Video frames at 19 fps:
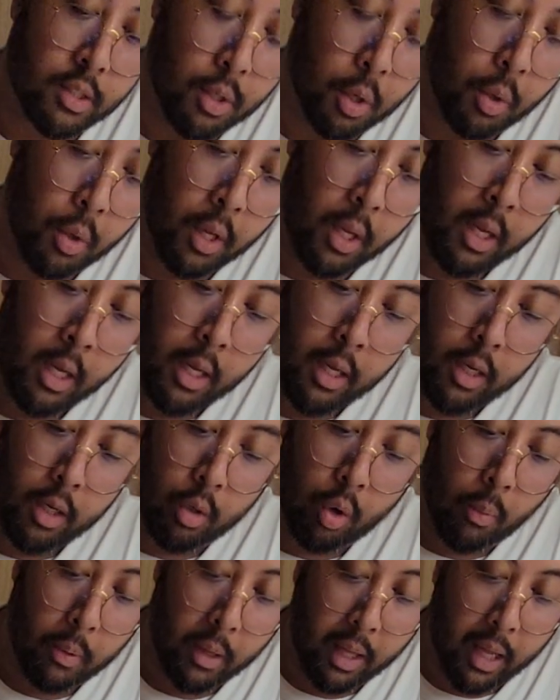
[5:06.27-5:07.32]
So
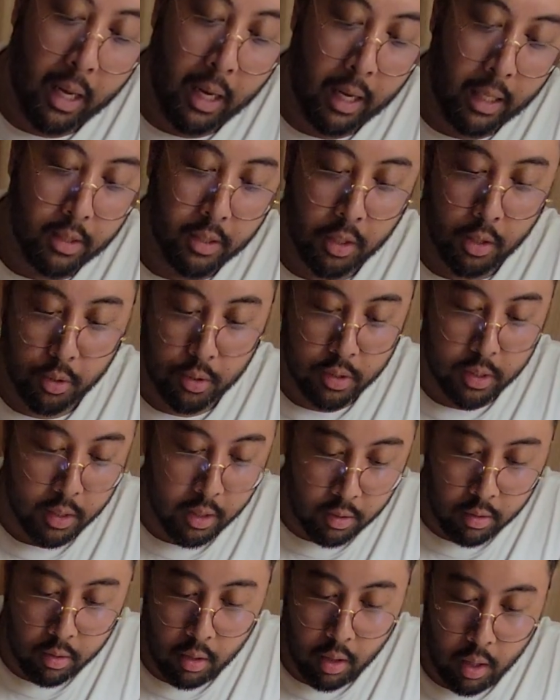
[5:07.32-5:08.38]
normally I like to use
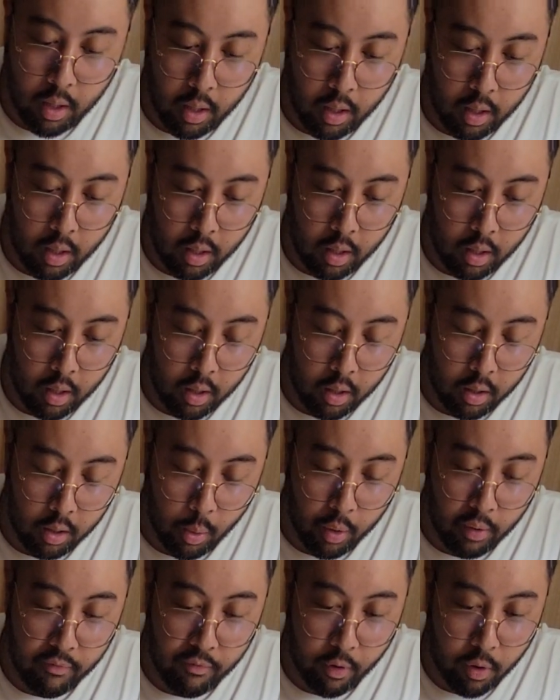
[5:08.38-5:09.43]
it
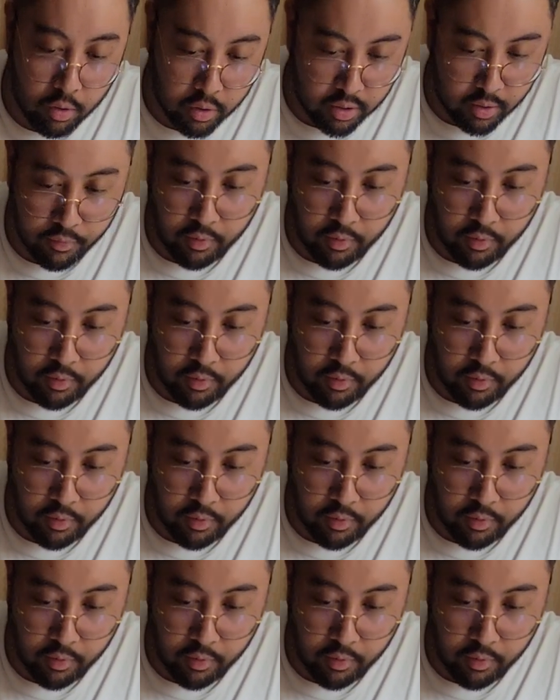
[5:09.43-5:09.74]
going first.